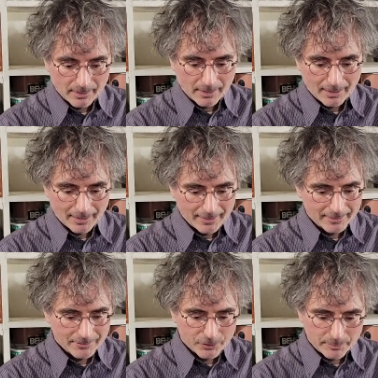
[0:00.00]

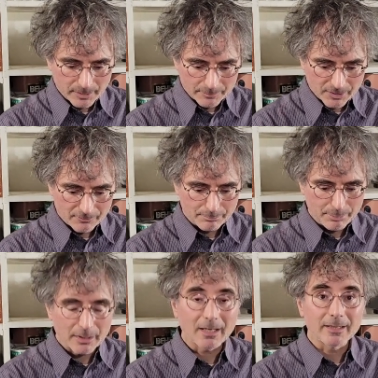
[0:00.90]
High-end tube amps have
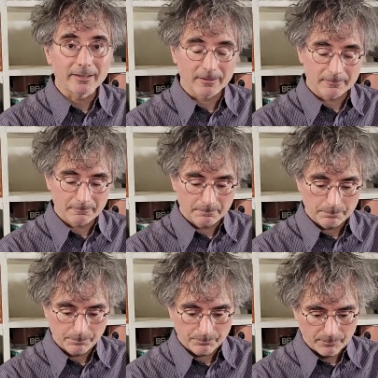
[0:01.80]
big iron.
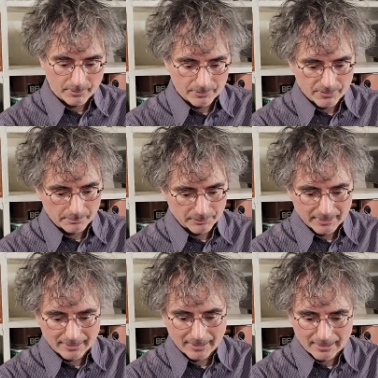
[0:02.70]
You simply
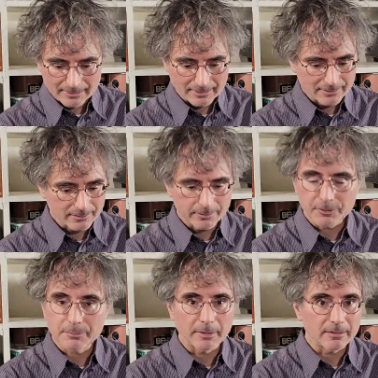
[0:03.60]
cannot get the
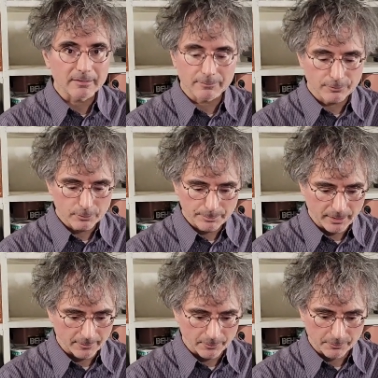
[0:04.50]
lowest bass at full
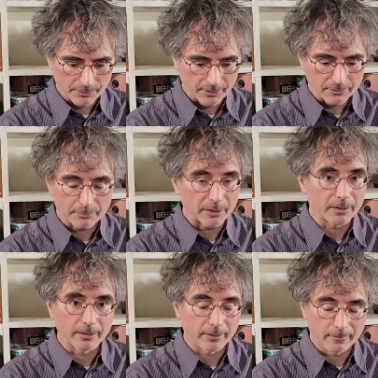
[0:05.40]
power without big
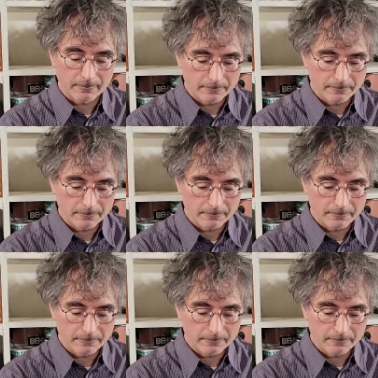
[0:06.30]
iron.